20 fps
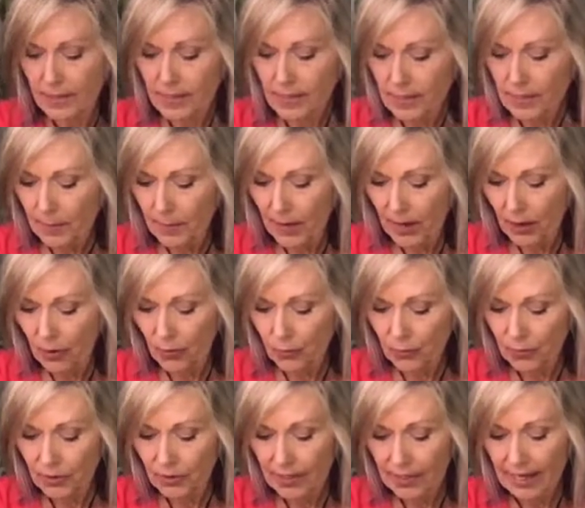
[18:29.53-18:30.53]
is about
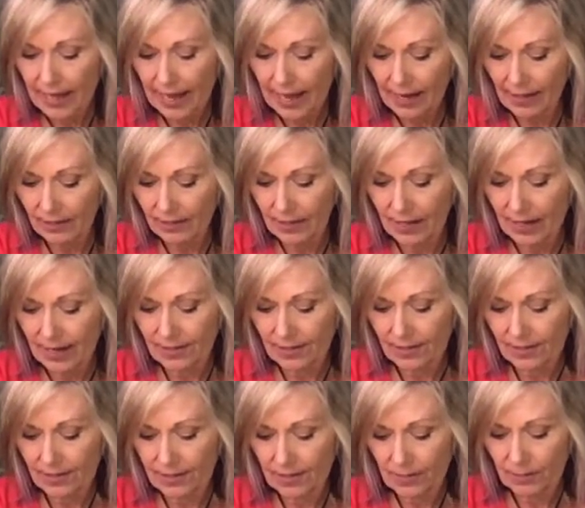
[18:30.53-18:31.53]
really
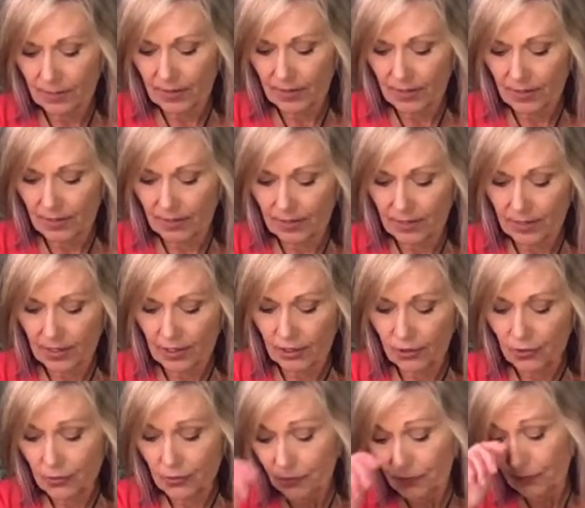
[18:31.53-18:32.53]
analyzing some things that
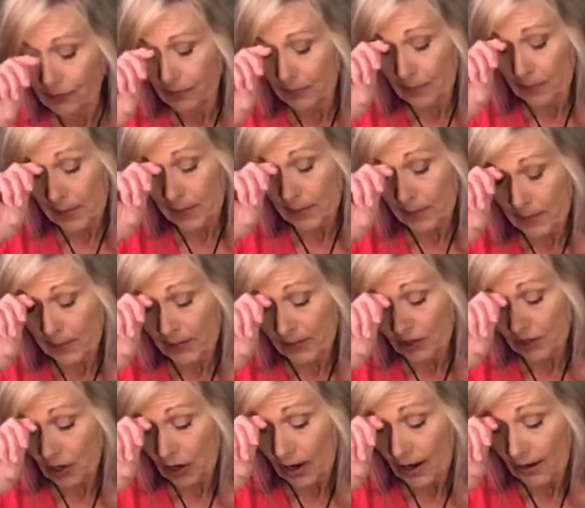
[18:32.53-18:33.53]
you've maybe been
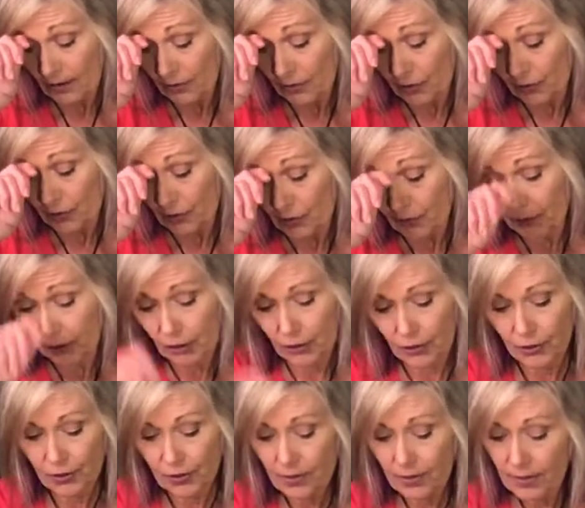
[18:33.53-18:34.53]
taught or you've
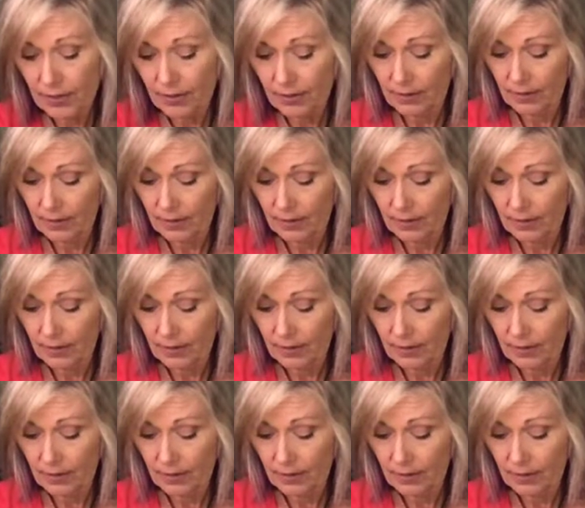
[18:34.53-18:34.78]
learned,